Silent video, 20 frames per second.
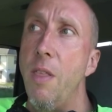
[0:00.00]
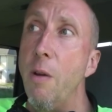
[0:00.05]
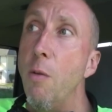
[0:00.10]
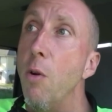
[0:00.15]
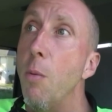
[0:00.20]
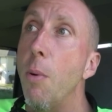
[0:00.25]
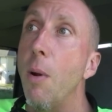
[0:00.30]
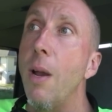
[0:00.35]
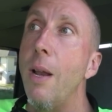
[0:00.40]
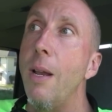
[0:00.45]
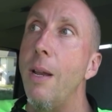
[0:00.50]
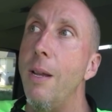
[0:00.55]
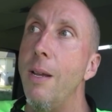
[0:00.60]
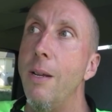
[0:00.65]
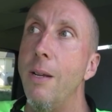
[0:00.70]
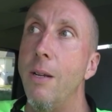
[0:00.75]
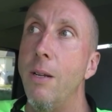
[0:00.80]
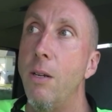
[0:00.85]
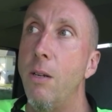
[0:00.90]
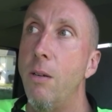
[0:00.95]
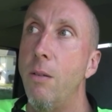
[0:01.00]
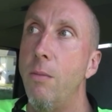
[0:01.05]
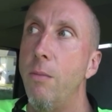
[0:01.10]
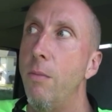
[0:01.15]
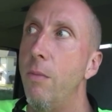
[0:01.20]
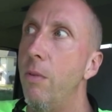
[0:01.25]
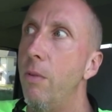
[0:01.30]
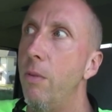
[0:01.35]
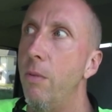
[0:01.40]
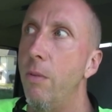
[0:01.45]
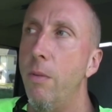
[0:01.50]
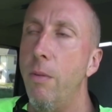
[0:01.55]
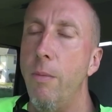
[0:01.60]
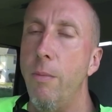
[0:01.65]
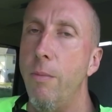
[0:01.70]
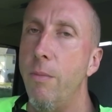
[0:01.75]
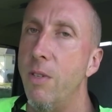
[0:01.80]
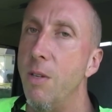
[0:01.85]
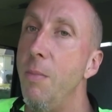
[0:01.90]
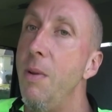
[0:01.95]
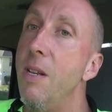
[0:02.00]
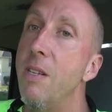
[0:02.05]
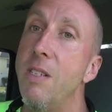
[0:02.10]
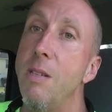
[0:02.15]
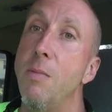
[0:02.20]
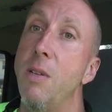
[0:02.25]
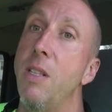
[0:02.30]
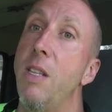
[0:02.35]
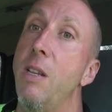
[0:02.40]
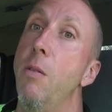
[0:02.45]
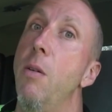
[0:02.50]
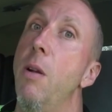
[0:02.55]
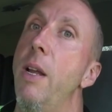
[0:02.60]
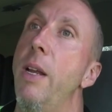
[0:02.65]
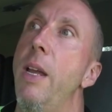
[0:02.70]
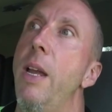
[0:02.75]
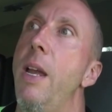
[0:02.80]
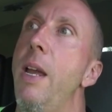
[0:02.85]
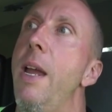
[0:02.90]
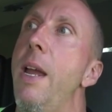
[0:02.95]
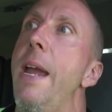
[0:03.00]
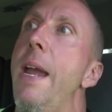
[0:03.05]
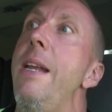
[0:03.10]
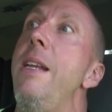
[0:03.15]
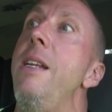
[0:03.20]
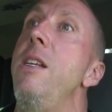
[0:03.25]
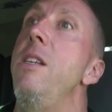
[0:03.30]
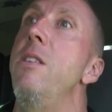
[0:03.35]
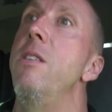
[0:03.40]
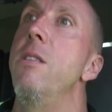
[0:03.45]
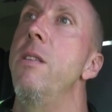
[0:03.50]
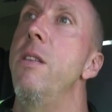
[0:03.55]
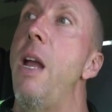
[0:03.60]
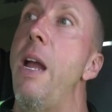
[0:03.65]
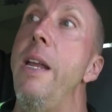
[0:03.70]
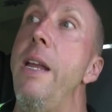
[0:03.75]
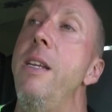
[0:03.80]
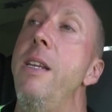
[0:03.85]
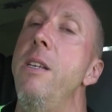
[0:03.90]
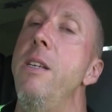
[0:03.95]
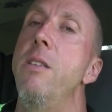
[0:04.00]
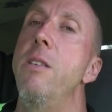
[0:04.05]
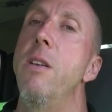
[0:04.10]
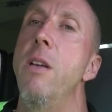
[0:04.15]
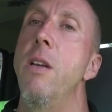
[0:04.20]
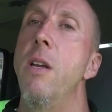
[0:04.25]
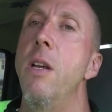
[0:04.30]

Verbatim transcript: they were probably to me it seems like they were like 80s, 90s.